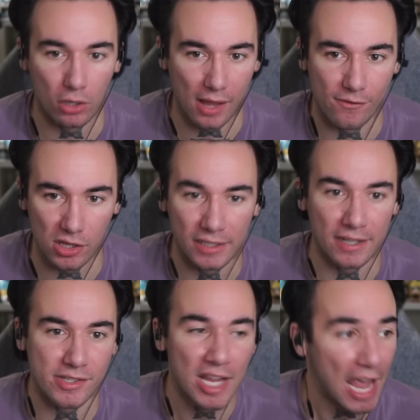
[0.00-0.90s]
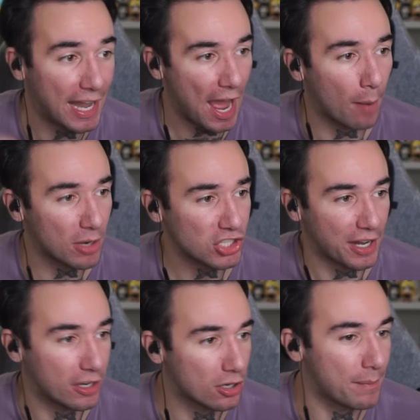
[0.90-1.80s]
leveling is and how much
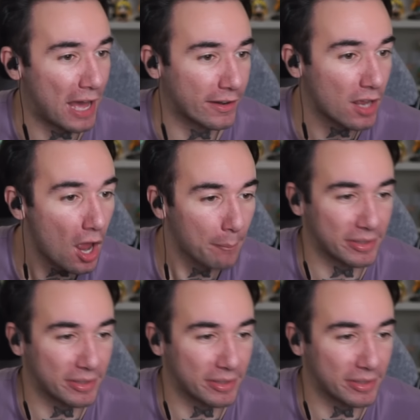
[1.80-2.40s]
I hear about it.